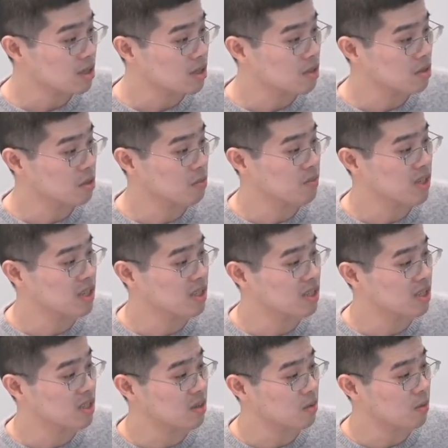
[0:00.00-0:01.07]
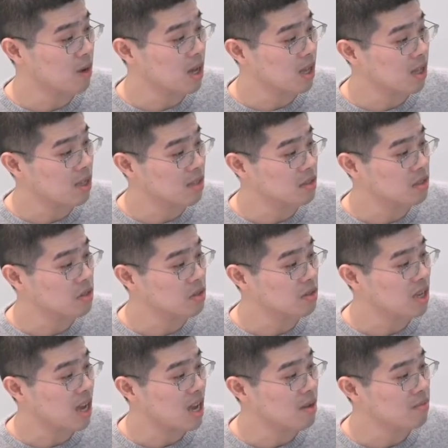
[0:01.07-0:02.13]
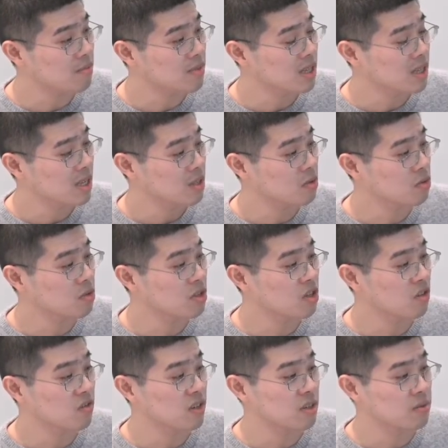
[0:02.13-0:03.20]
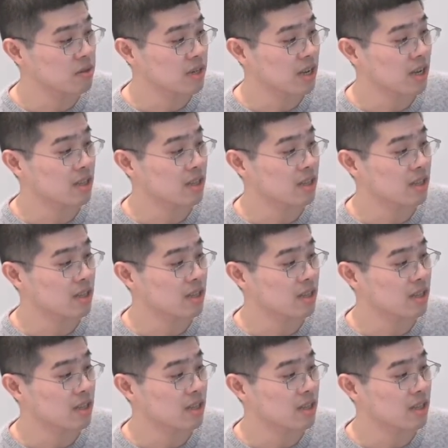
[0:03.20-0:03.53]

So you bit uh, 1 until time 2t over 3, and